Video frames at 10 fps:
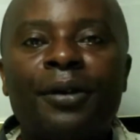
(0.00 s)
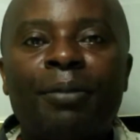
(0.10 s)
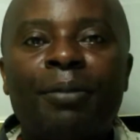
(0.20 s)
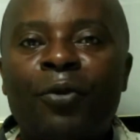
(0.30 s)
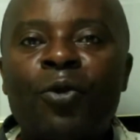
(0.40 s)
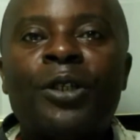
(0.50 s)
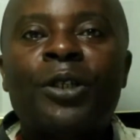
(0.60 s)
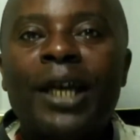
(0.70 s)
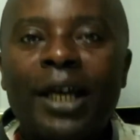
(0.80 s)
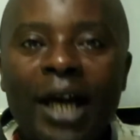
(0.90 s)
But of course,
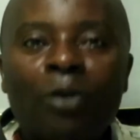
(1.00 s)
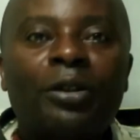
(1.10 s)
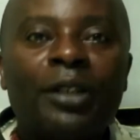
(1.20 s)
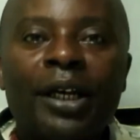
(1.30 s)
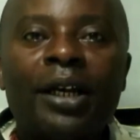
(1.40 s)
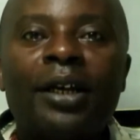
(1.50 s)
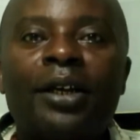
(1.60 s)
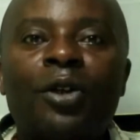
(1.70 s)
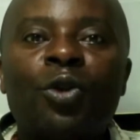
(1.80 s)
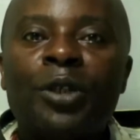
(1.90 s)
they are out there
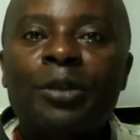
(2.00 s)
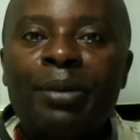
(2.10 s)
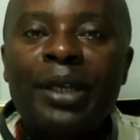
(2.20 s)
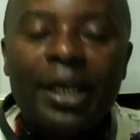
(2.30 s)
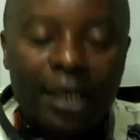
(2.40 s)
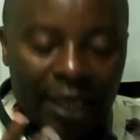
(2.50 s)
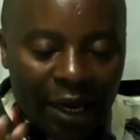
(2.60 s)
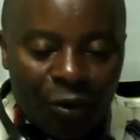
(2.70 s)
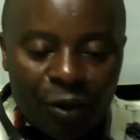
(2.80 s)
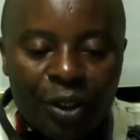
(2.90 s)
to simply
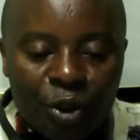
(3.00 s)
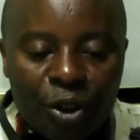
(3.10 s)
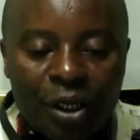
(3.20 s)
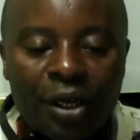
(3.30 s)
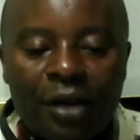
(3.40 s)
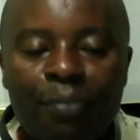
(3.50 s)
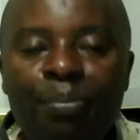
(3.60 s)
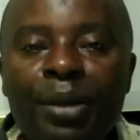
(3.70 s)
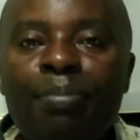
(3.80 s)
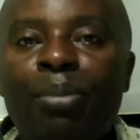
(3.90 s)
encourage
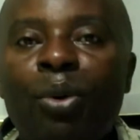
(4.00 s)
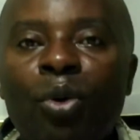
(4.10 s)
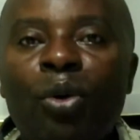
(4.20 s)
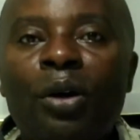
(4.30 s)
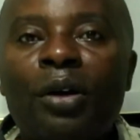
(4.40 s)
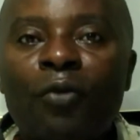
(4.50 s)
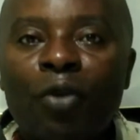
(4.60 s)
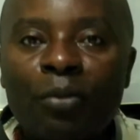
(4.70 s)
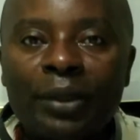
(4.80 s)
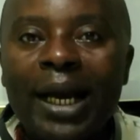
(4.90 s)
people
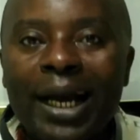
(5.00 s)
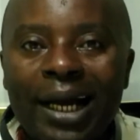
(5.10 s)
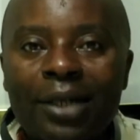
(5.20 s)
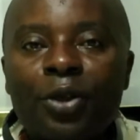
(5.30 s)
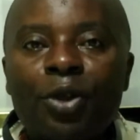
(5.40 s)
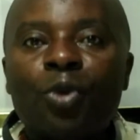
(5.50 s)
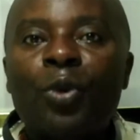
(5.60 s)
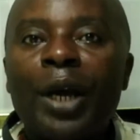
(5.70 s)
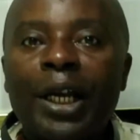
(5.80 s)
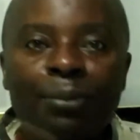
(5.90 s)
from their country to
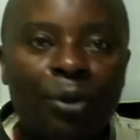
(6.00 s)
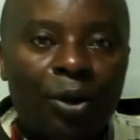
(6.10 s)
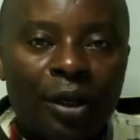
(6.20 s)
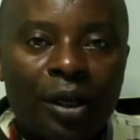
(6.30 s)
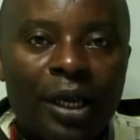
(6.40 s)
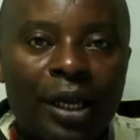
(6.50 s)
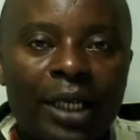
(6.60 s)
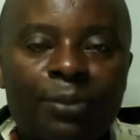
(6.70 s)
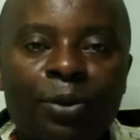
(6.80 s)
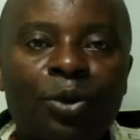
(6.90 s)
export
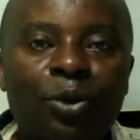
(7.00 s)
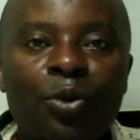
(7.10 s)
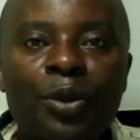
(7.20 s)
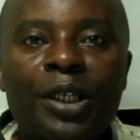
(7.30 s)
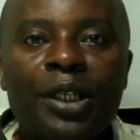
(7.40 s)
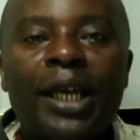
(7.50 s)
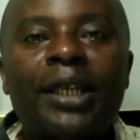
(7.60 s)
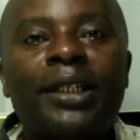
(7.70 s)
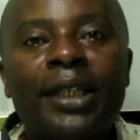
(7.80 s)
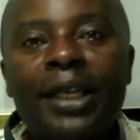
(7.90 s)
goods. Like
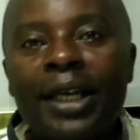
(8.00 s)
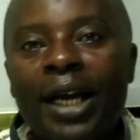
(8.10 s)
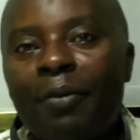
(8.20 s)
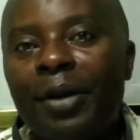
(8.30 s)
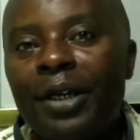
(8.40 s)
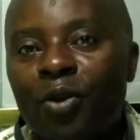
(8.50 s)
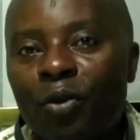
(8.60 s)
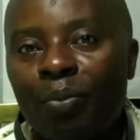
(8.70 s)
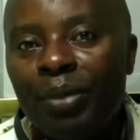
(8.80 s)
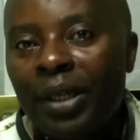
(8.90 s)
the China government is so
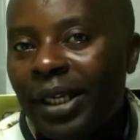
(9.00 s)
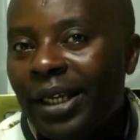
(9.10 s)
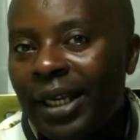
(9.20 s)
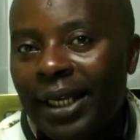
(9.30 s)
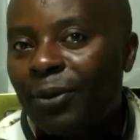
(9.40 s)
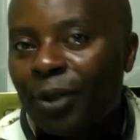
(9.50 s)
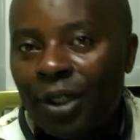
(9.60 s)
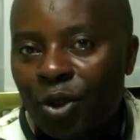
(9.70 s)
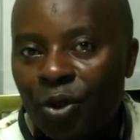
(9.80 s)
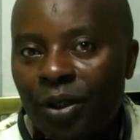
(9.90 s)
big in
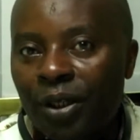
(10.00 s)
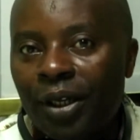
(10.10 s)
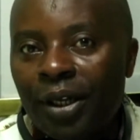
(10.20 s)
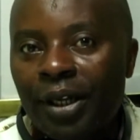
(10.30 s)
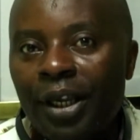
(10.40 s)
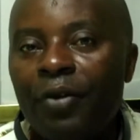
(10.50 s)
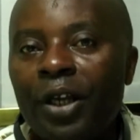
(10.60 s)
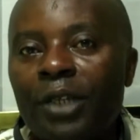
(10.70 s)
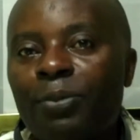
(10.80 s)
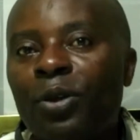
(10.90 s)
exportation. If you
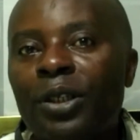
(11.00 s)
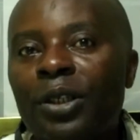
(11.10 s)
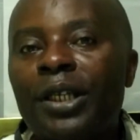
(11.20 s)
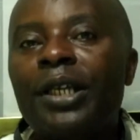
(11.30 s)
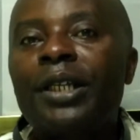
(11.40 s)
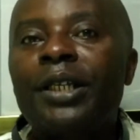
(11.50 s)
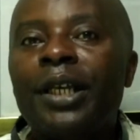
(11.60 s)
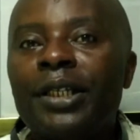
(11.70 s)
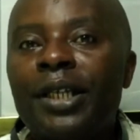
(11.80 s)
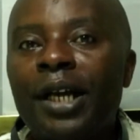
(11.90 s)
export, in this
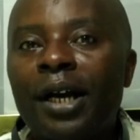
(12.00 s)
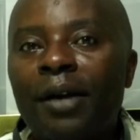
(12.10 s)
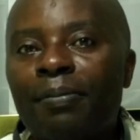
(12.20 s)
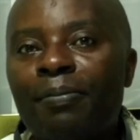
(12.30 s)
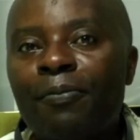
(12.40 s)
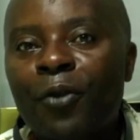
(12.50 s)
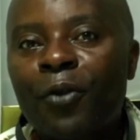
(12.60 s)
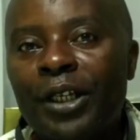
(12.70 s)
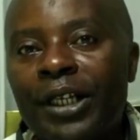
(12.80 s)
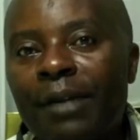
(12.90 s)
case here, for
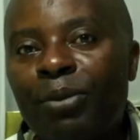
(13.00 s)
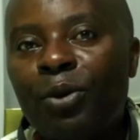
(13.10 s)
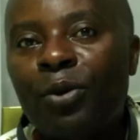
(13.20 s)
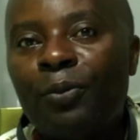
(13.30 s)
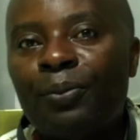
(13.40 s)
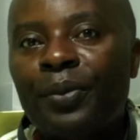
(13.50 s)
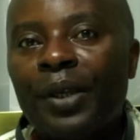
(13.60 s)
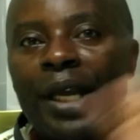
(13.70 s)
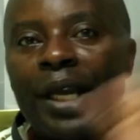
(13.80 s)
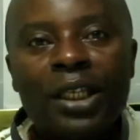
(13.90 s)
example,
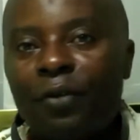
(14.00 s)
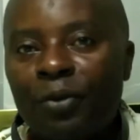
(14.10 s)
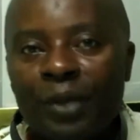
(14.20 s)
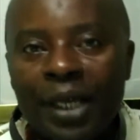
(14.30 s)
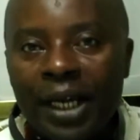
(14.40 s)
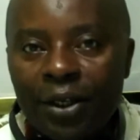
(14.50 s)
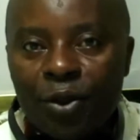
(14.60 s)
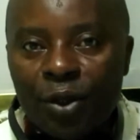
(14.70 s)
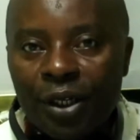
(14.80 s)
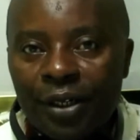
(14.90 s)
anything from their country,